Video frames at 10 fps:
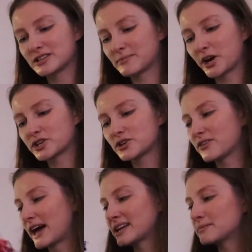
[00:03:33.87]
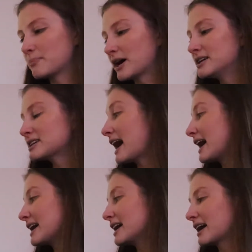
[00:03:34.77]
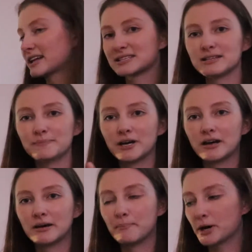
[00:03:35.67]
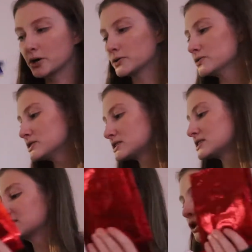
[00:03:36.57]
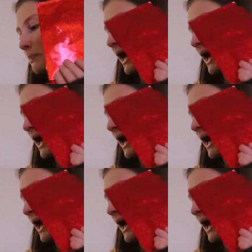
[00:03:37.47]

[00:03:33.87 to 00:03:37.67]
so I'm not gonna show you that, but I got some bows, some little